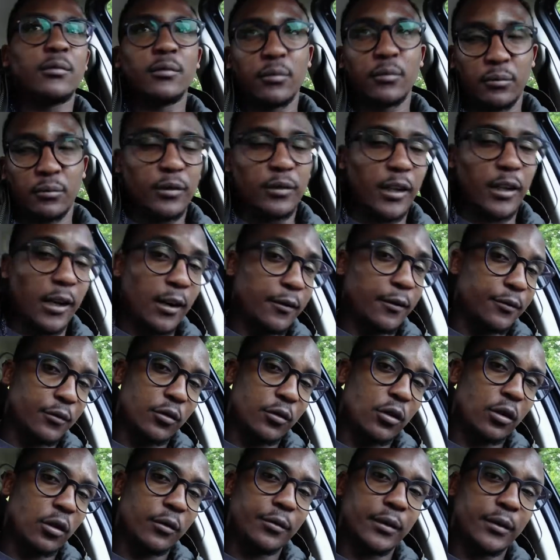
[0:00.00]
They have
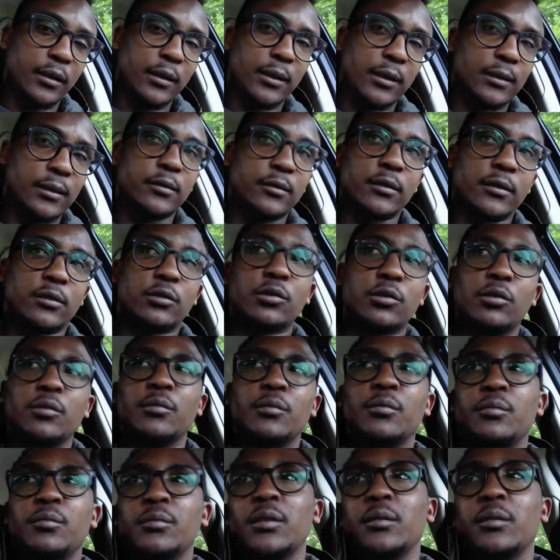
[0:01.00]
Golf Electric, so
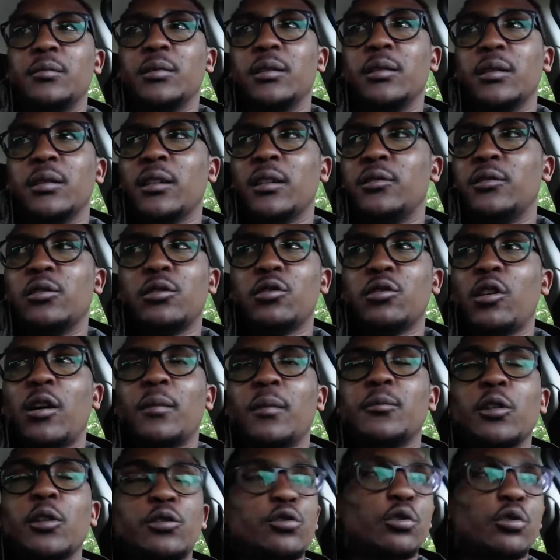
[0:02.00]
maybe I don't know. I'm
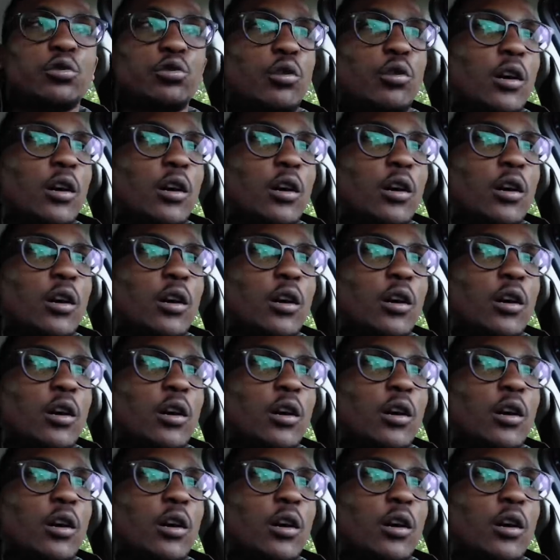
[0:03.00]
not so sure